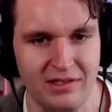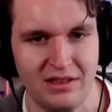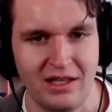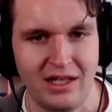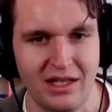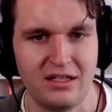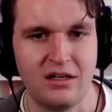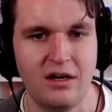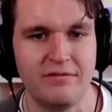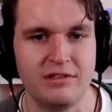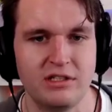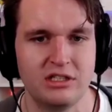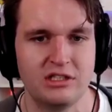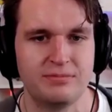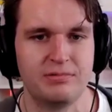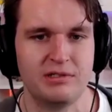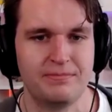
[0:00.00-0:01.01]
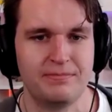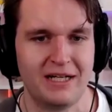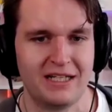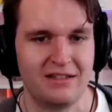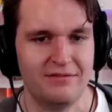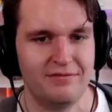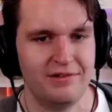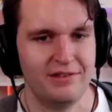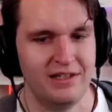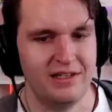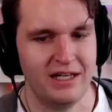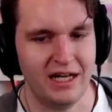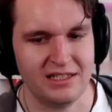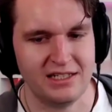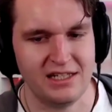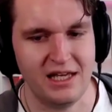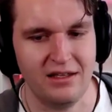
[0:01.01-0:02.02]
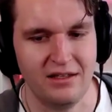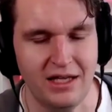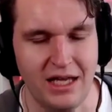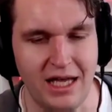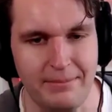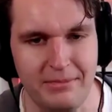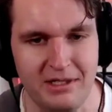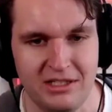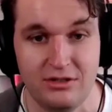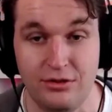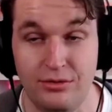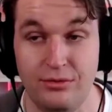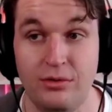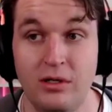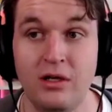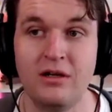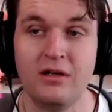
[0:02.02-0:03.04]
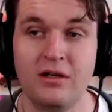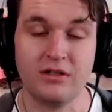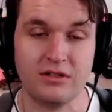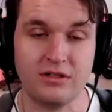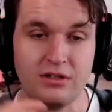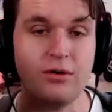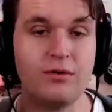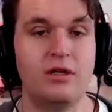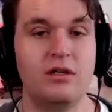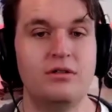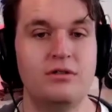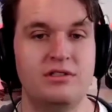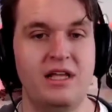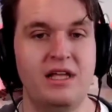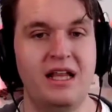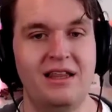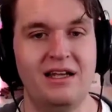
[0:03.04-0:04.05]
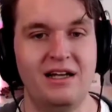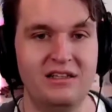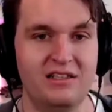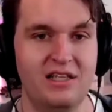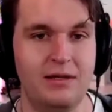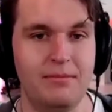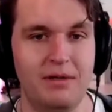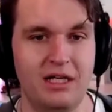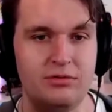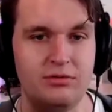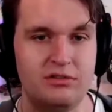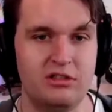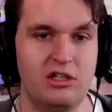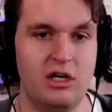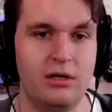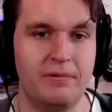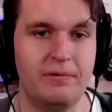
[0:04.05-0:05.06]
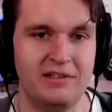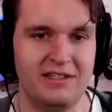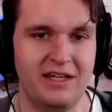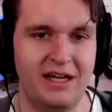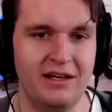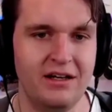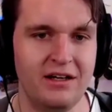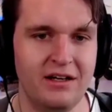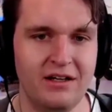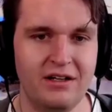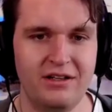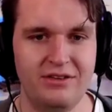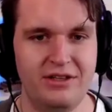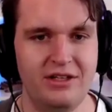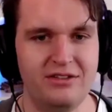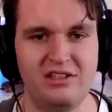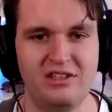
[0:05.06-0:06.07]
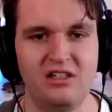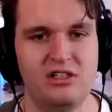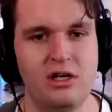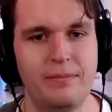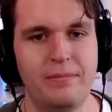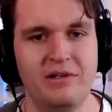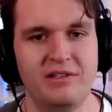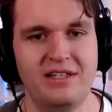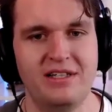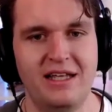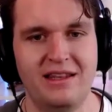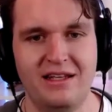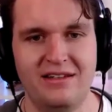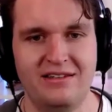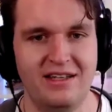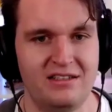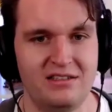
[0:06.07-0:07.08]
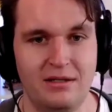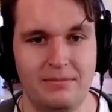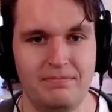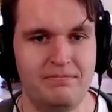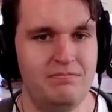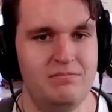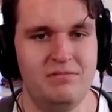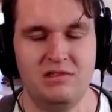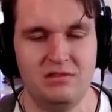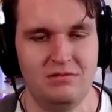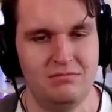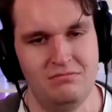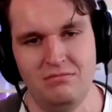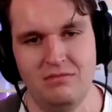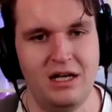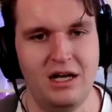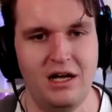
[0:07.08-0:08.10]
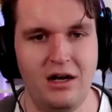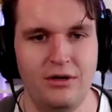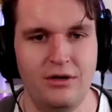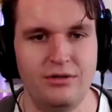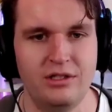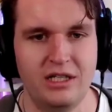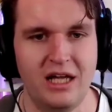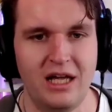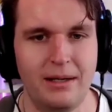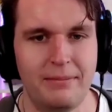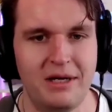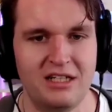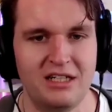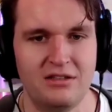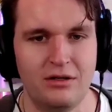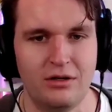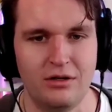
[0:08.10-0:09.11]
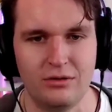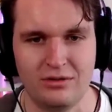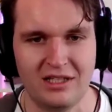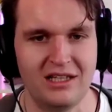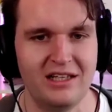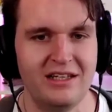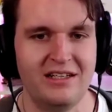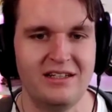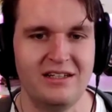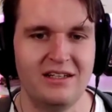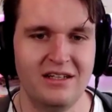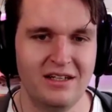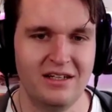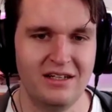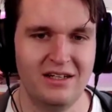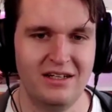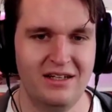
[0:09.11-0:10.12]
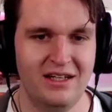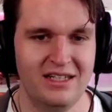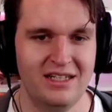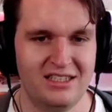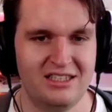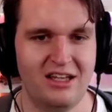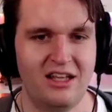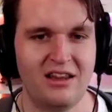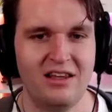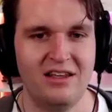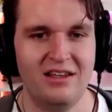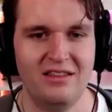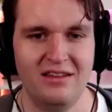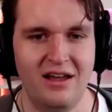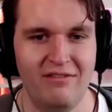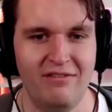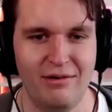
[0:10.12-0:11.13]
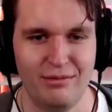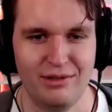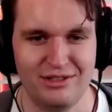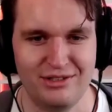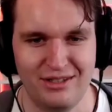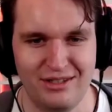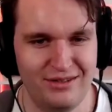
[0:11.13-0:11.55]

like governance perspective for the IT admins who don't understand that a team equals a SharePoint site. They'll see a SharePoint site that takes up 100 gigabytes. They'll go delete, and suddenly everyone's